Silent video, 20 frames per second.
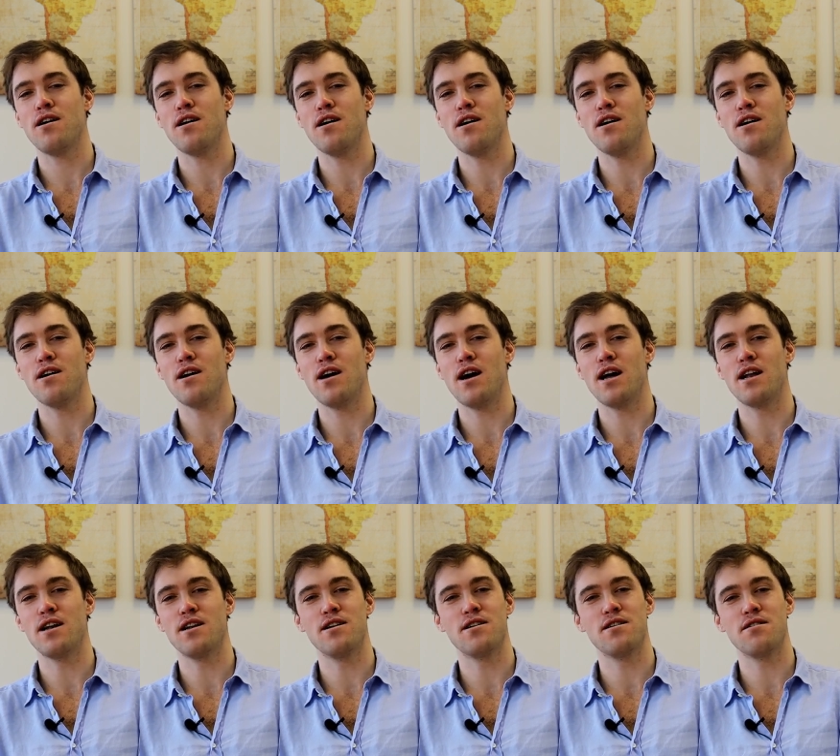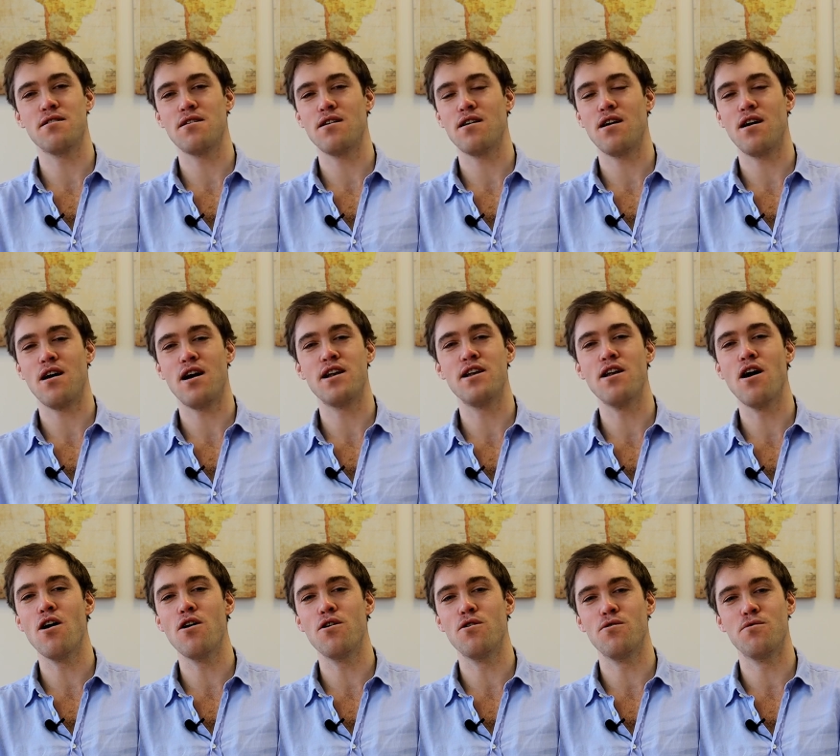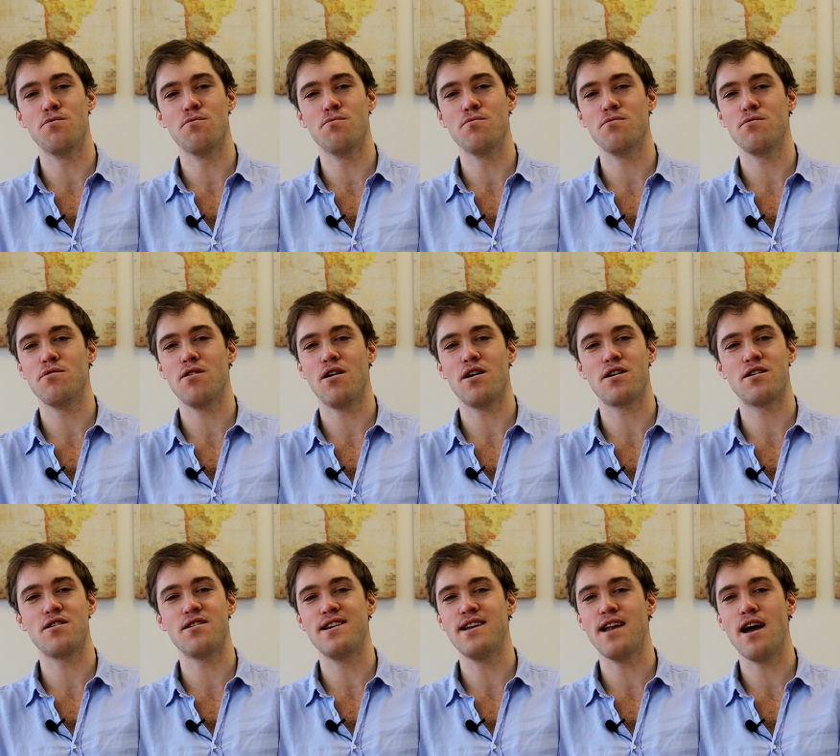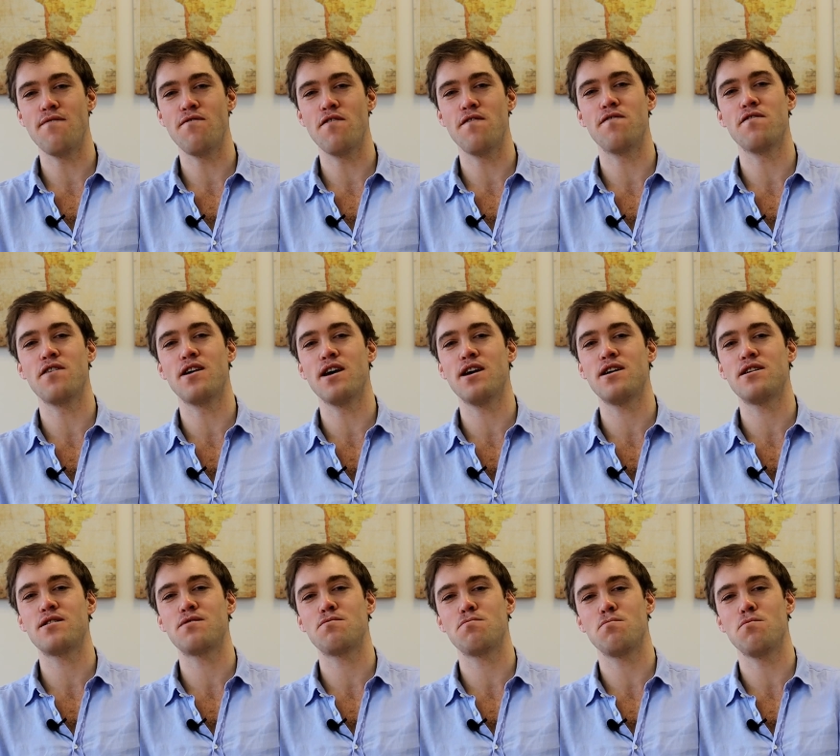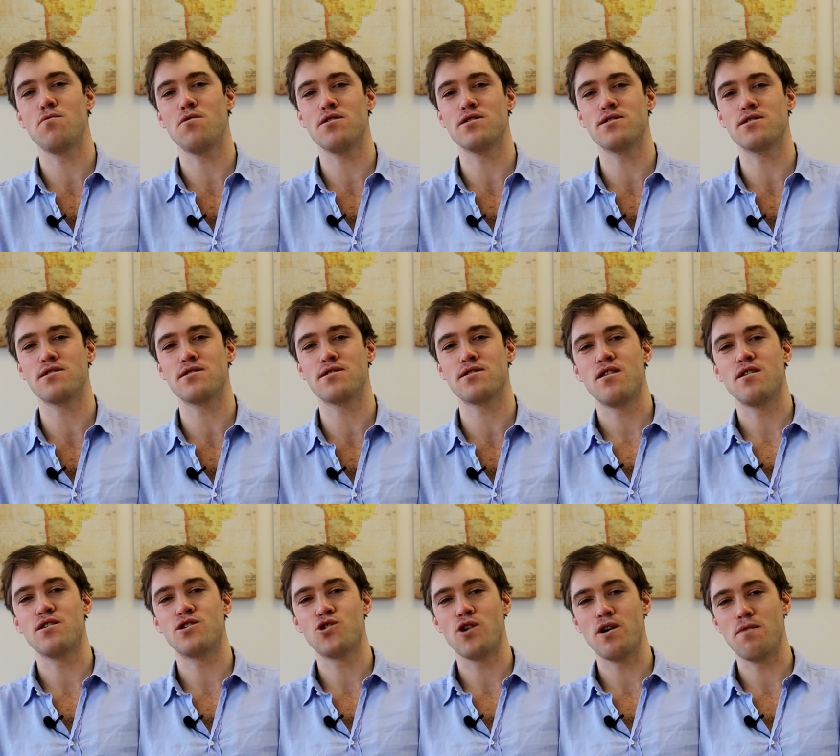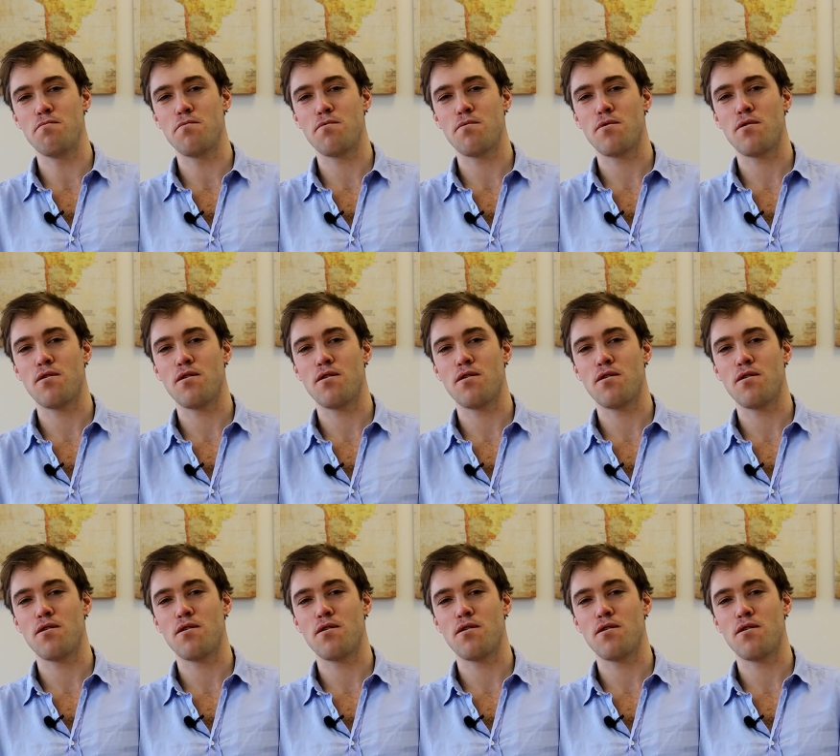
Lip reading: and I know I could never forget, was the trip